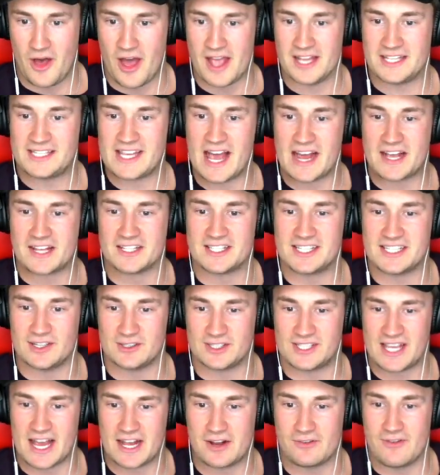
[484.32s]
thirty seconds
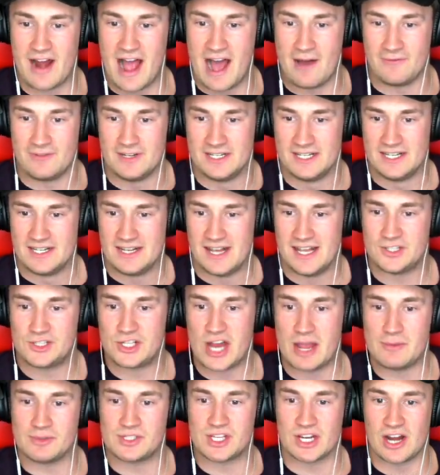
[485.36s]
till second round. Is
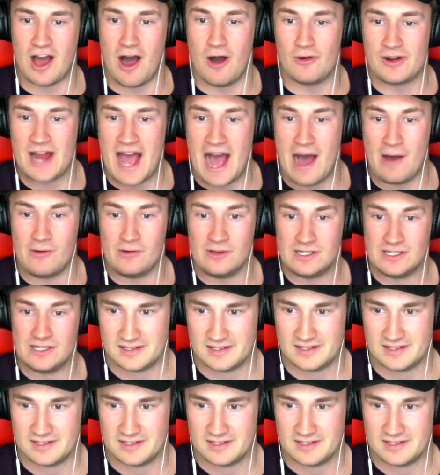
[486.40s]
James going to hold out?